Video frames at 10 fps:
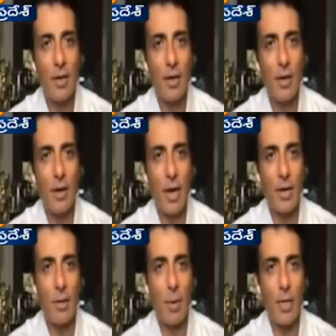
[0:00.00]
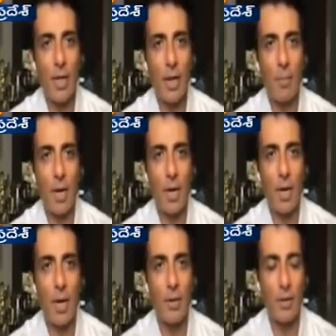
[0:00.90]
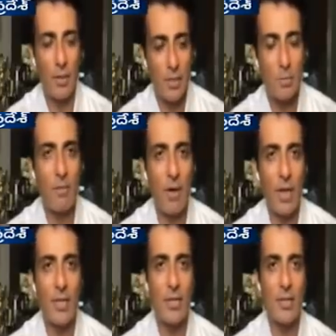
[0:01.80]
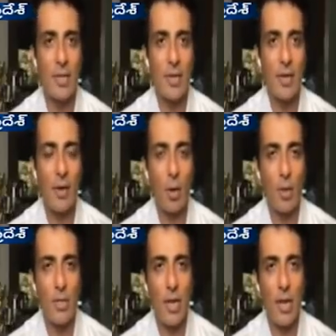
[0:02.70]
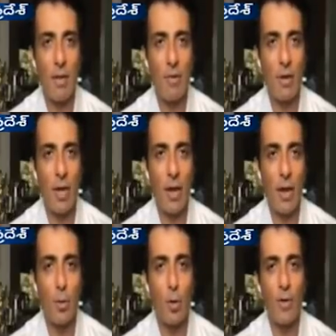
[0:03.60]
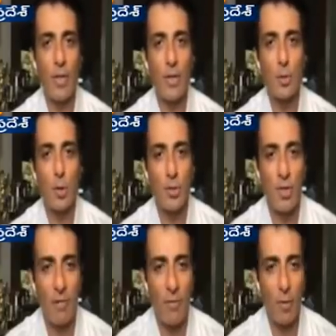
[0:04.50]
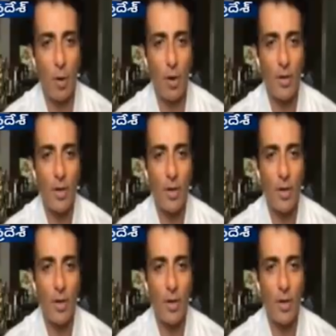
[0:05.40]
Hyderabad, and this is my father's oxygen level, and I don't know whether he's going to survive or not.